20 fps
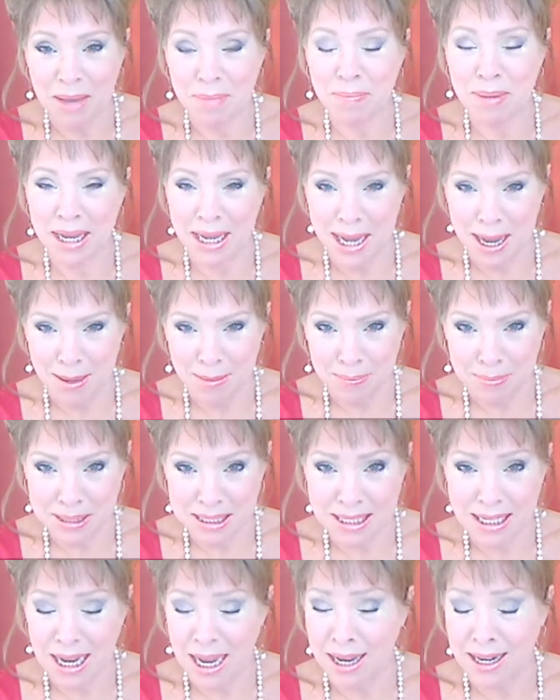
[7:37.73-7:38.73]
It
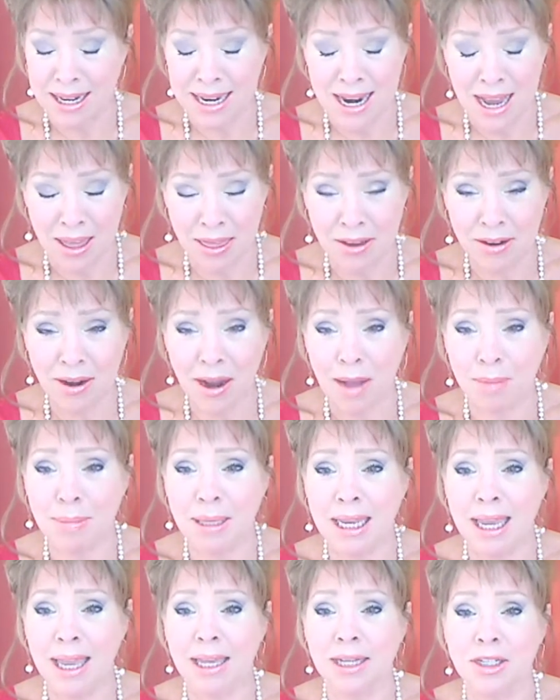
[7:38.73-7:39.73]
becomes another
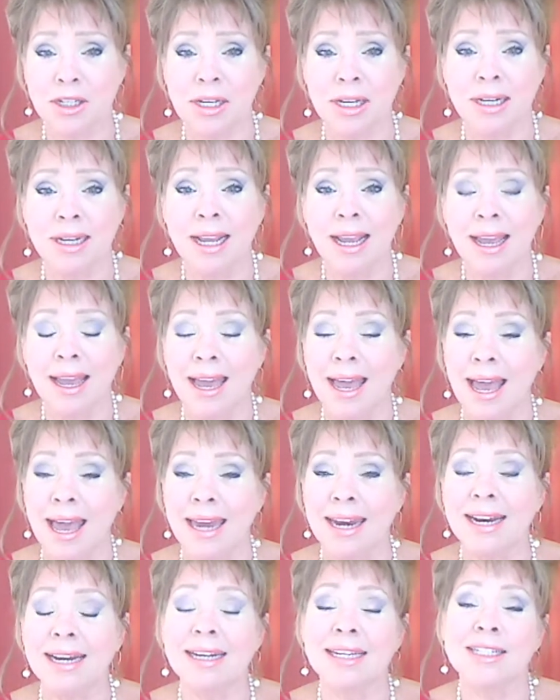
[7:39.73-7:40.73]
obligation,
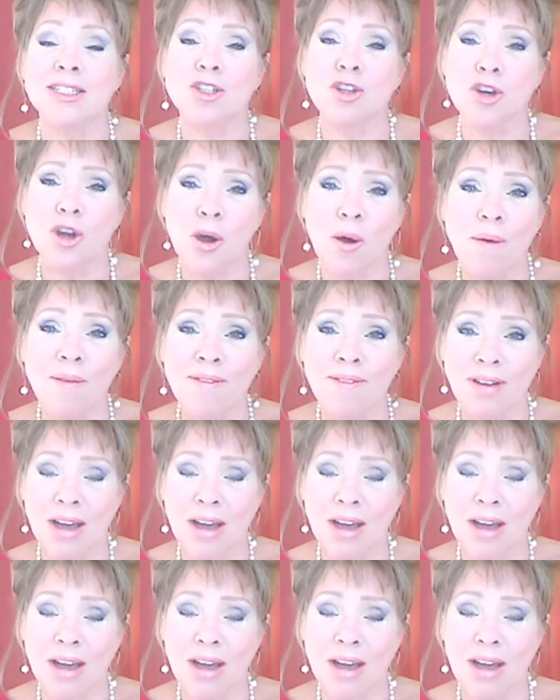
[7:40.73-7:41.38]
and it is no